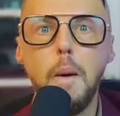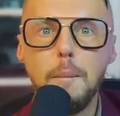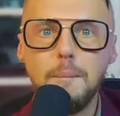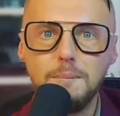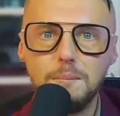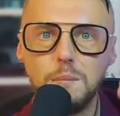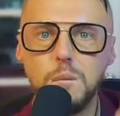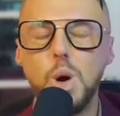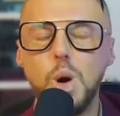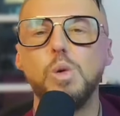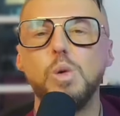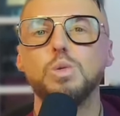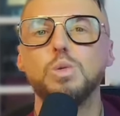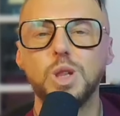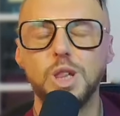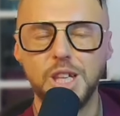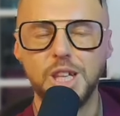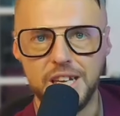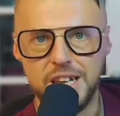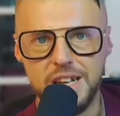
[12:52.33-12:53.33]

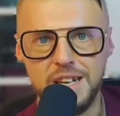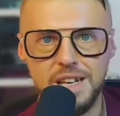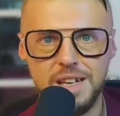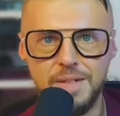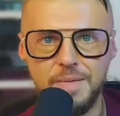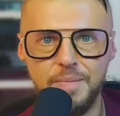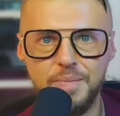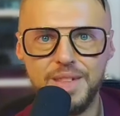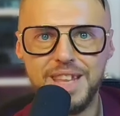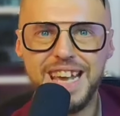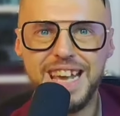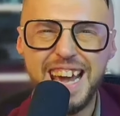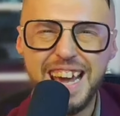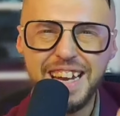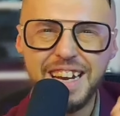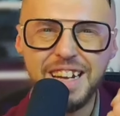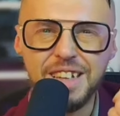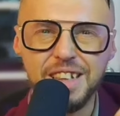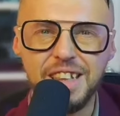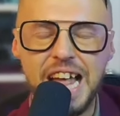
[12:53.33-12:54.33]
boldly, in
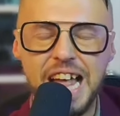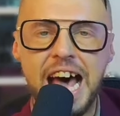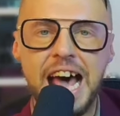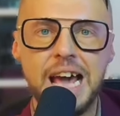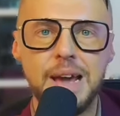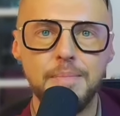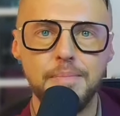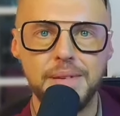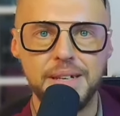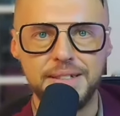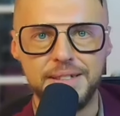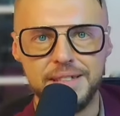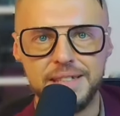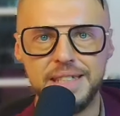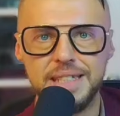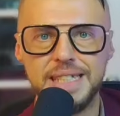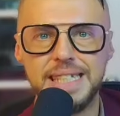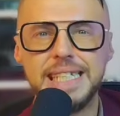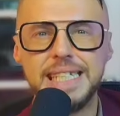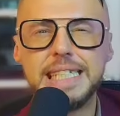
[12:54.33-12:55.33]
alignment,
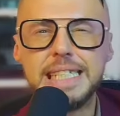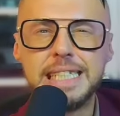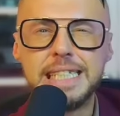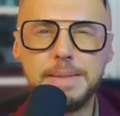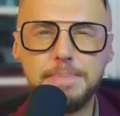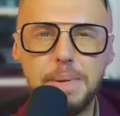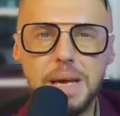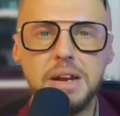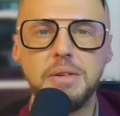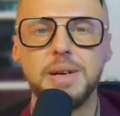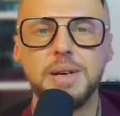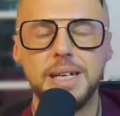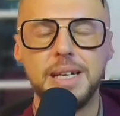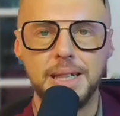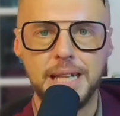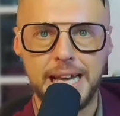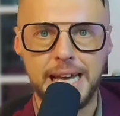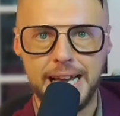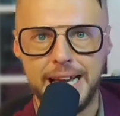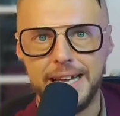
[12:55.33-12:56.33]
spirit
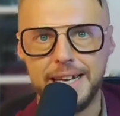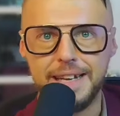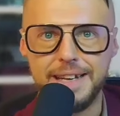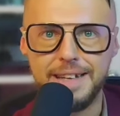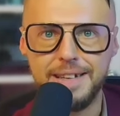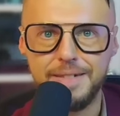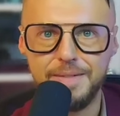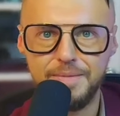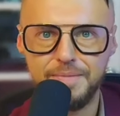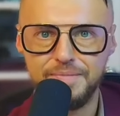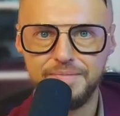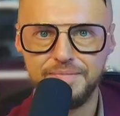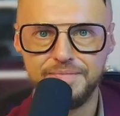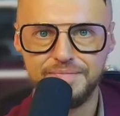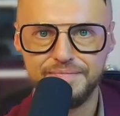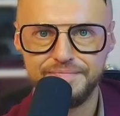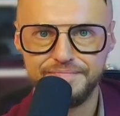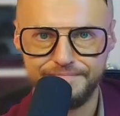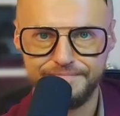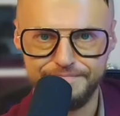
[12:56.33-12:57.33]
led.
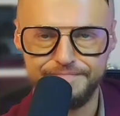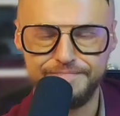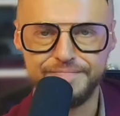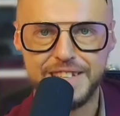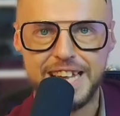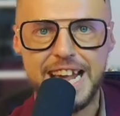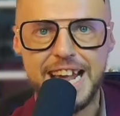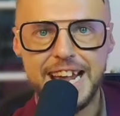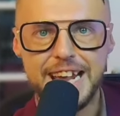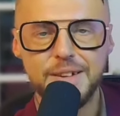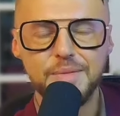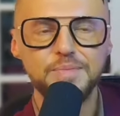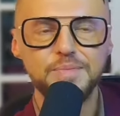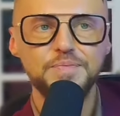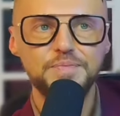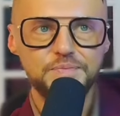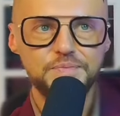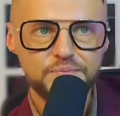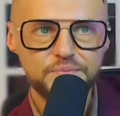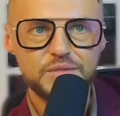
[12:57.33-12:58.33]
Okay?
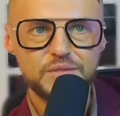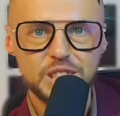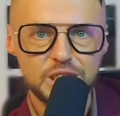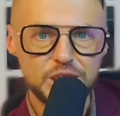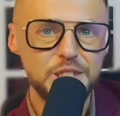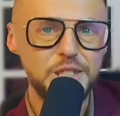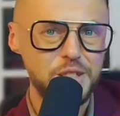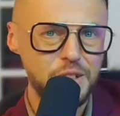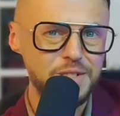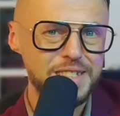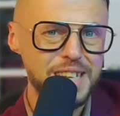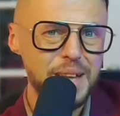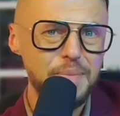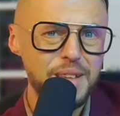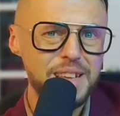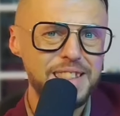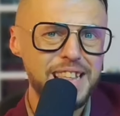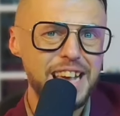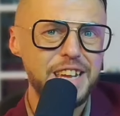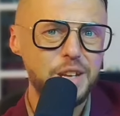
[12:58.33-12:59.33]
So
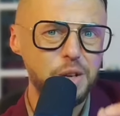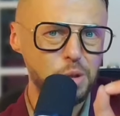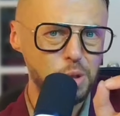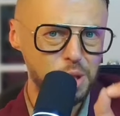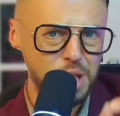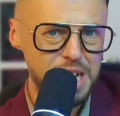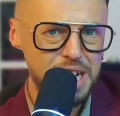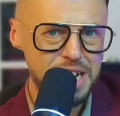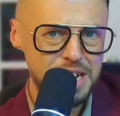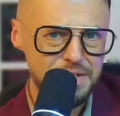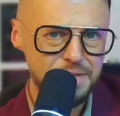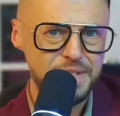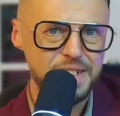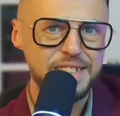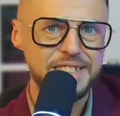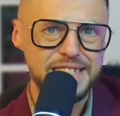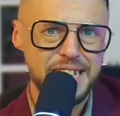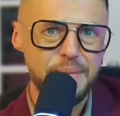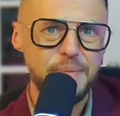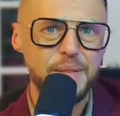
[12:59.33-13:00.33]
something that you love
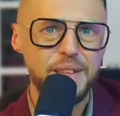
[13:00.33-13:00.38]
is something